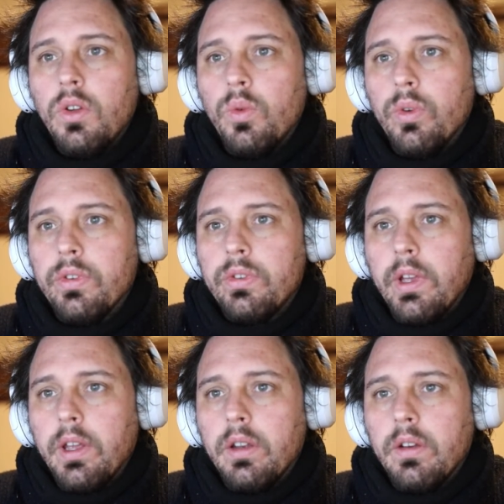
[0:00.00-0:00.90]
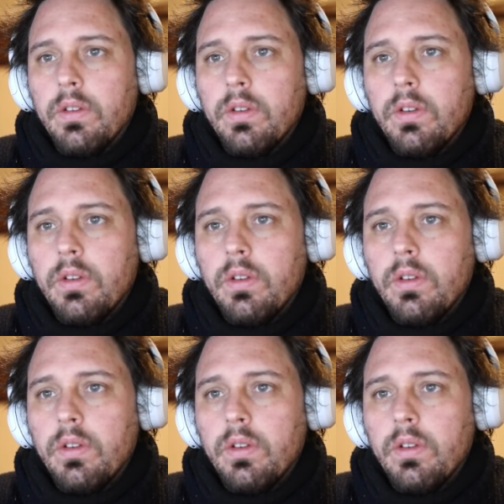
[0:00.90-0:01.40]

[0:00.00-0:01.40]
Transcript: will send